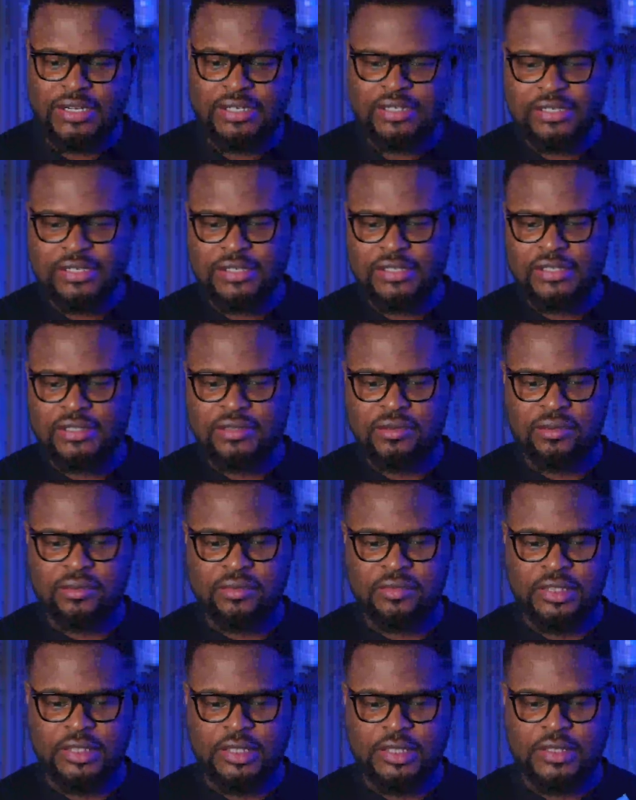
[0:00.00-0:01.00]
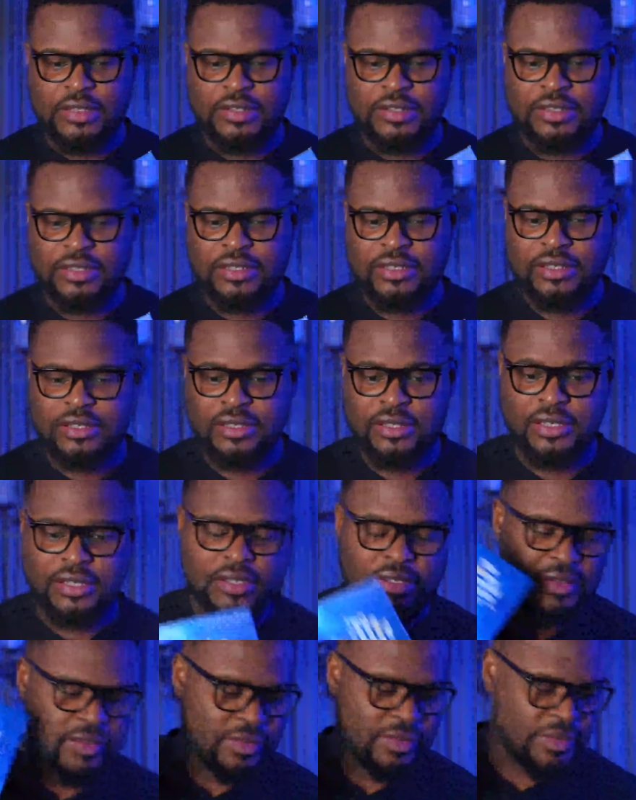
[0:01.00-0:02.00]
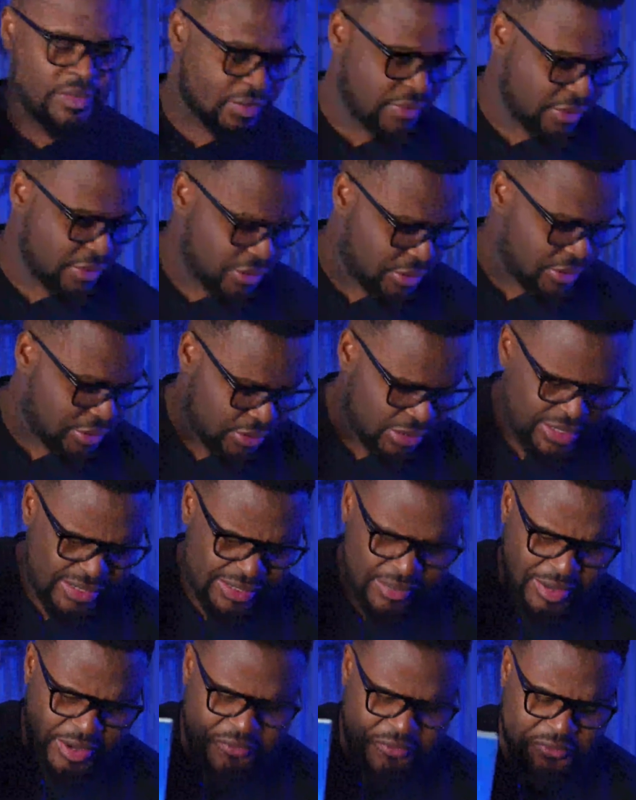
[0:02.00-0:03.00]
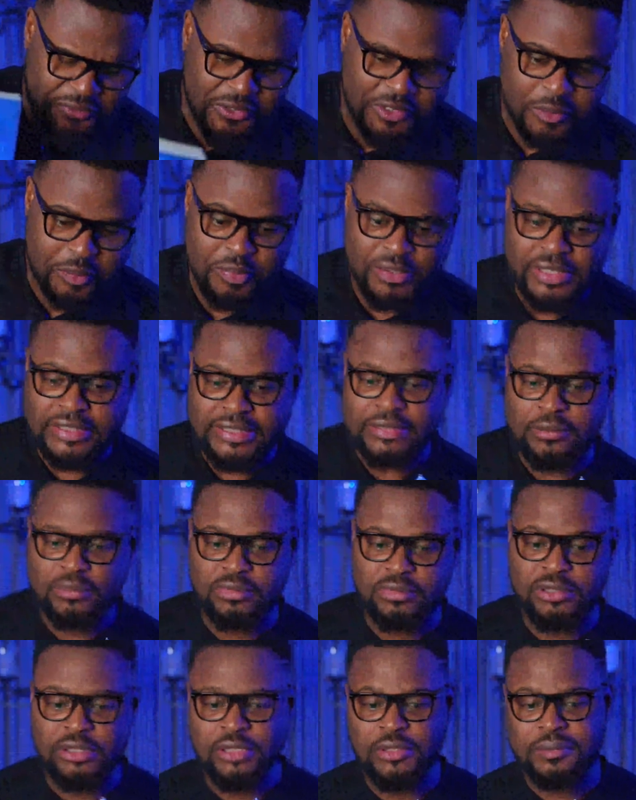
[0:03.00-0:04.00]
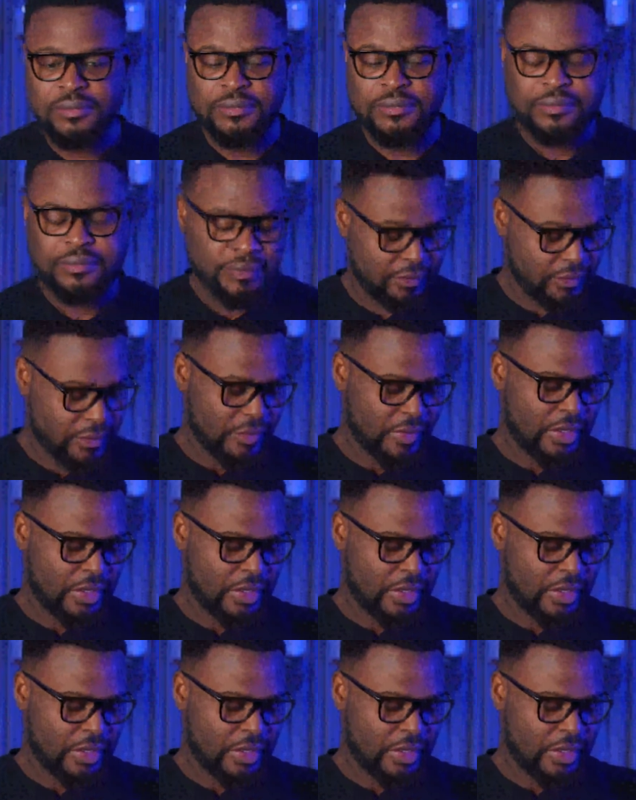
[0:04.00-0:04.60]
All right, this is, I think, my first printed book,